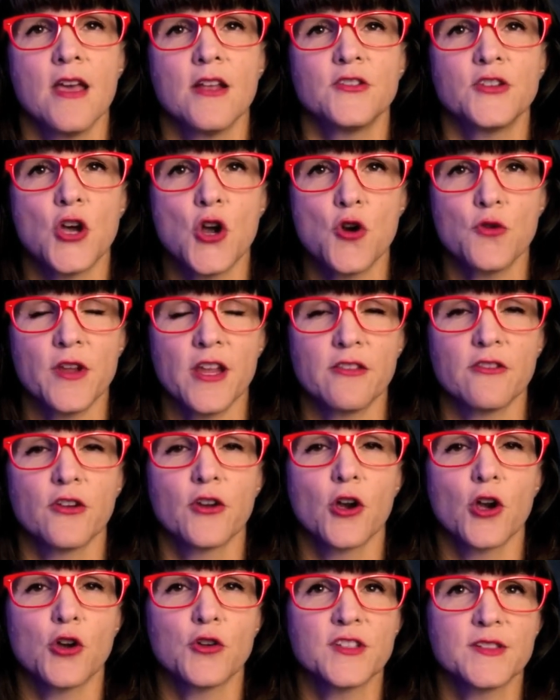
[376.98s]
Tony, the
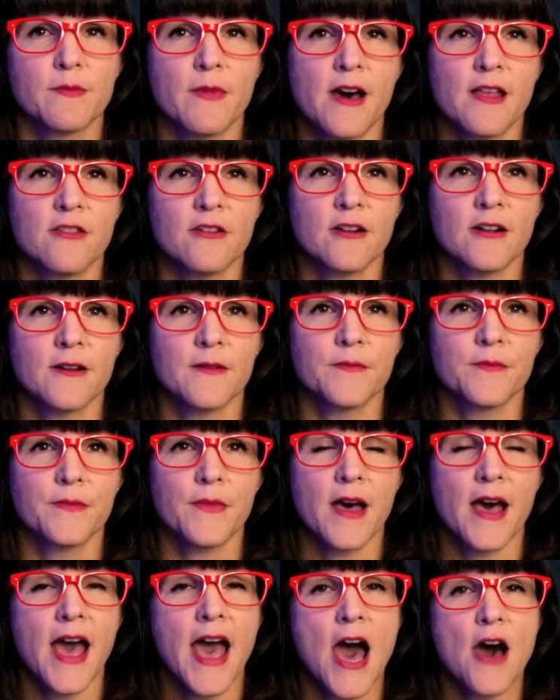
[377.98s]
girl's mother,
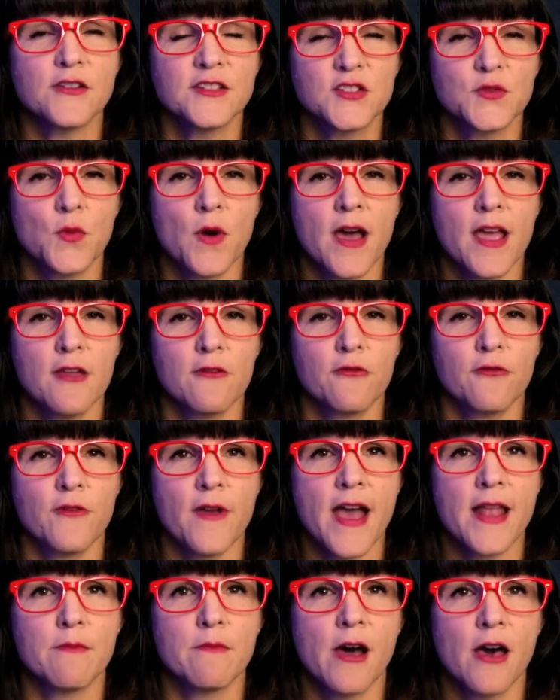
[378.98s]
a housewife
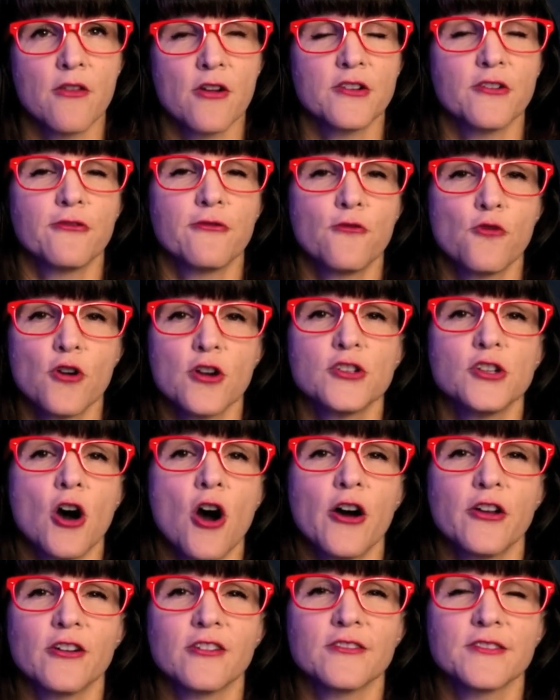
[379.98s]
and mother to 4
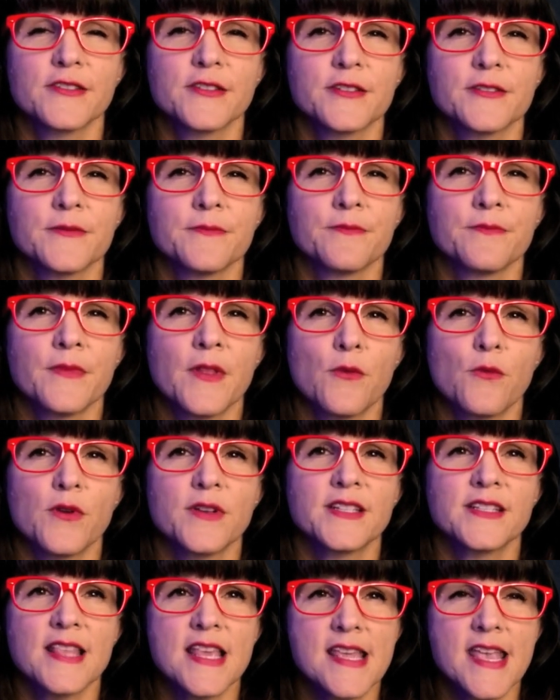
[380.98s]
daughters,
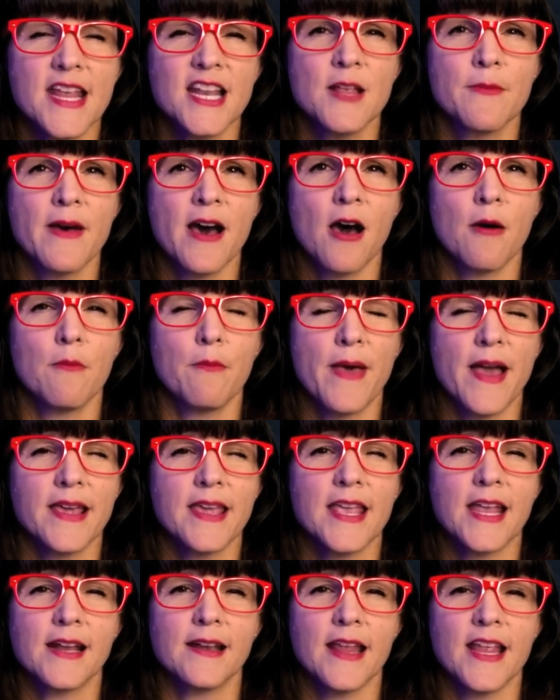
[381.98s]
was thinking about
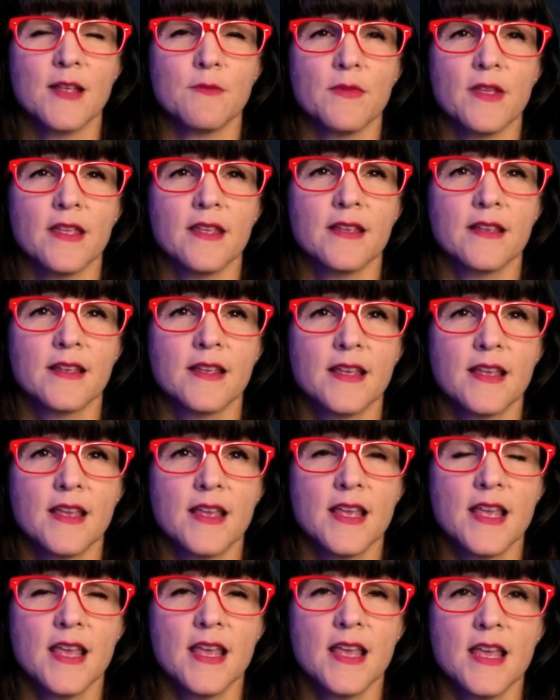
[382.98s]
Becky and Amy.
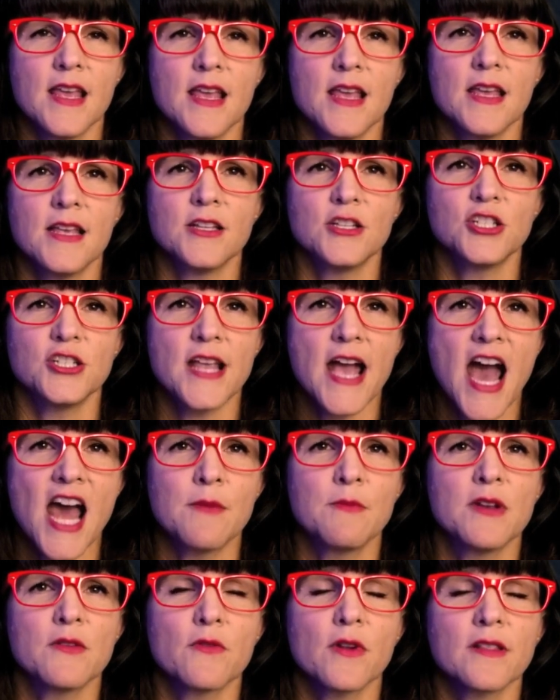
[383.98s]
She
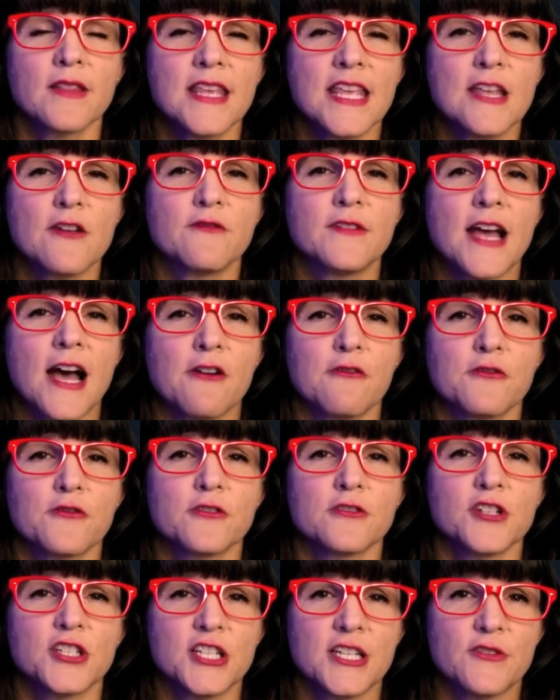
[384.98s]
had been relieved
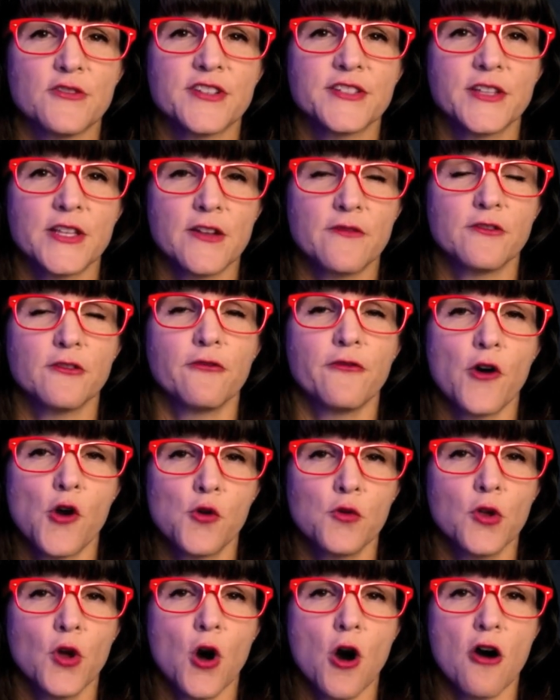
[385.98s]
after she received a
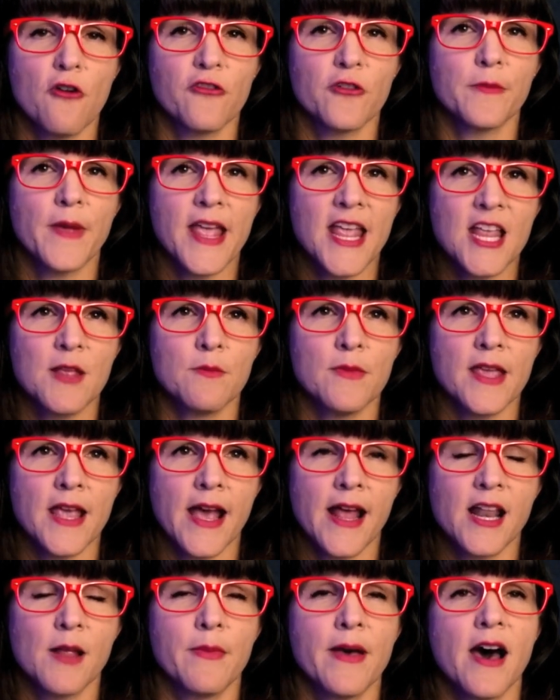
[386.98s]
phone call from Amy
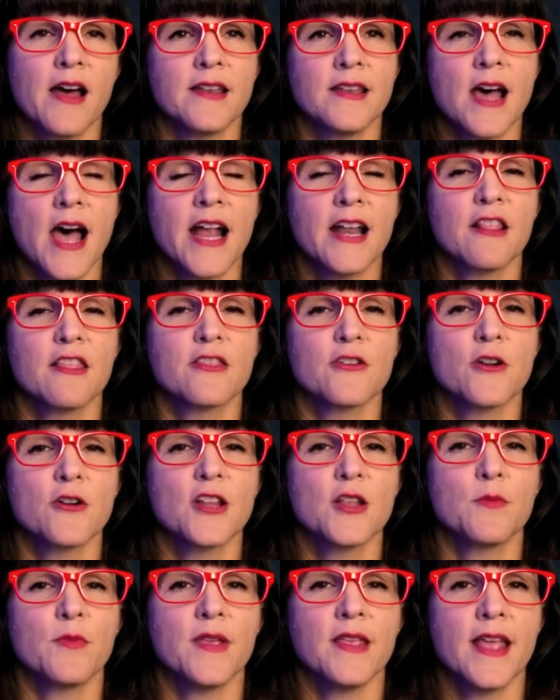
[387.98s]
at about
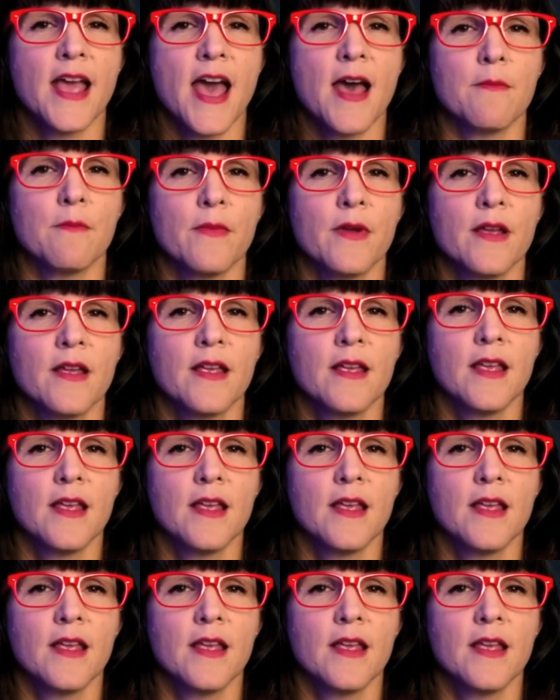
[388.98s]
9:30 p.m.,